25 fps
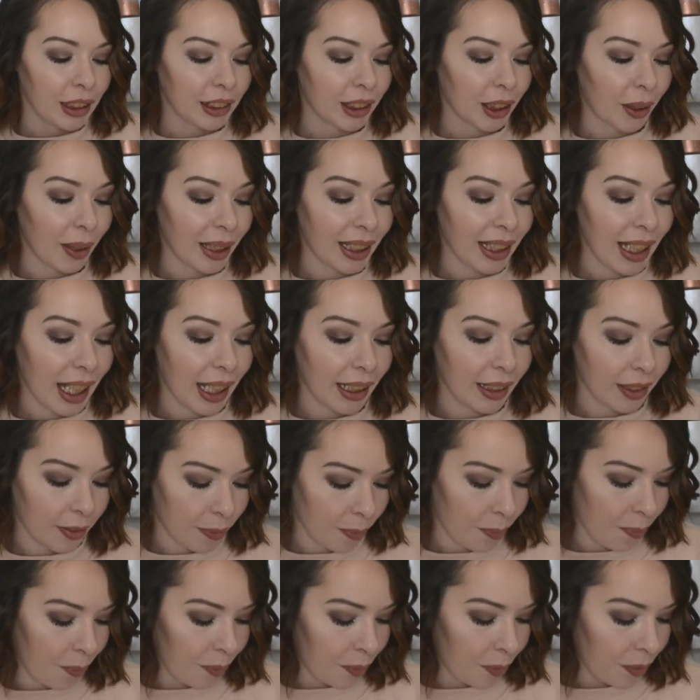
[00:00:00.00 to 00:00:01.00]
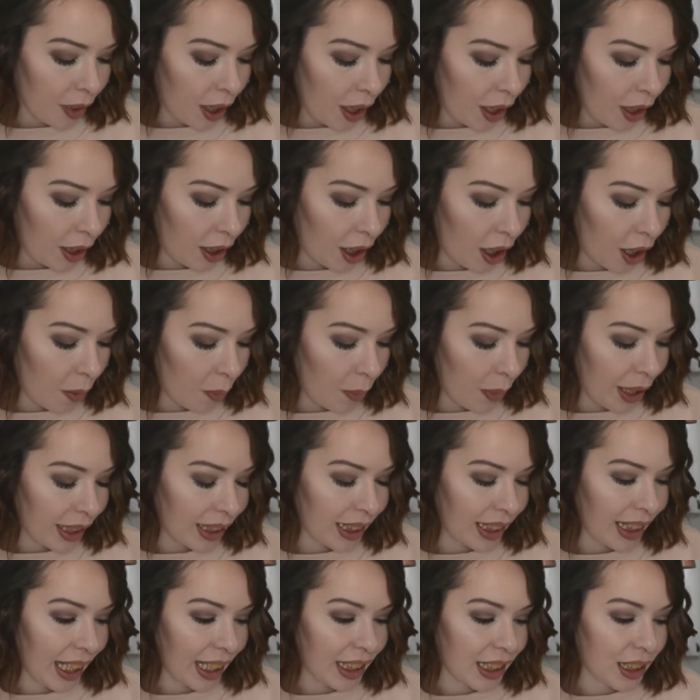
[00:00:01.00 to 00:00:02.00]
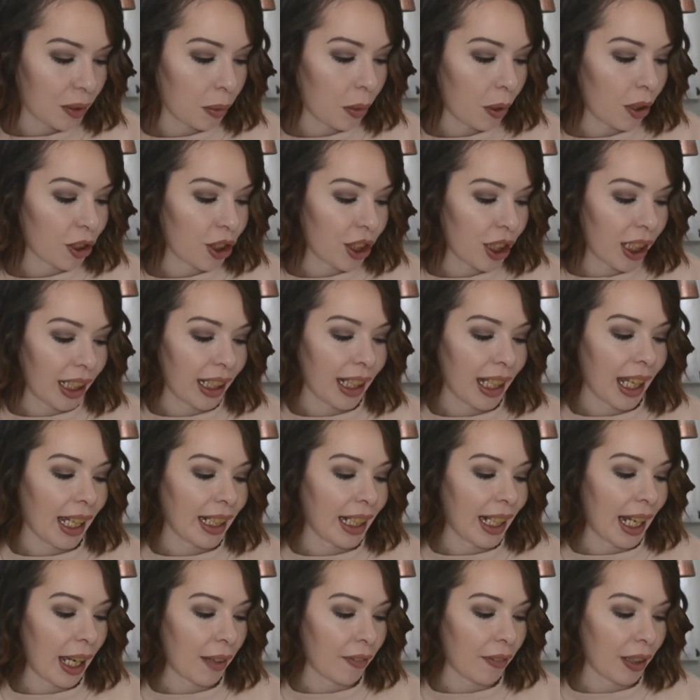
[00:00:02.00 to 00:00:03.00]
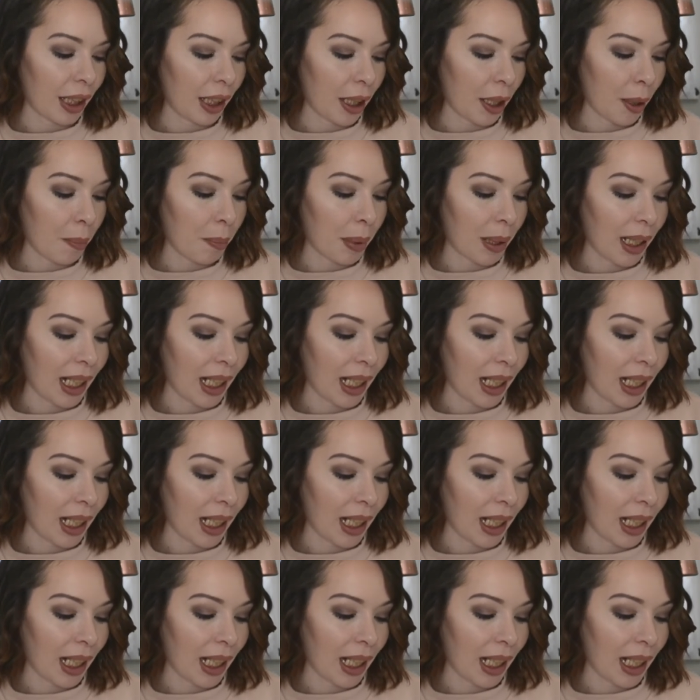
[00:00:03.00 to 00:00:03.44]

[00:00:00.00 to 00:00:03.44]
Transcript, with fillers: So again, can't wait to get swatching and having a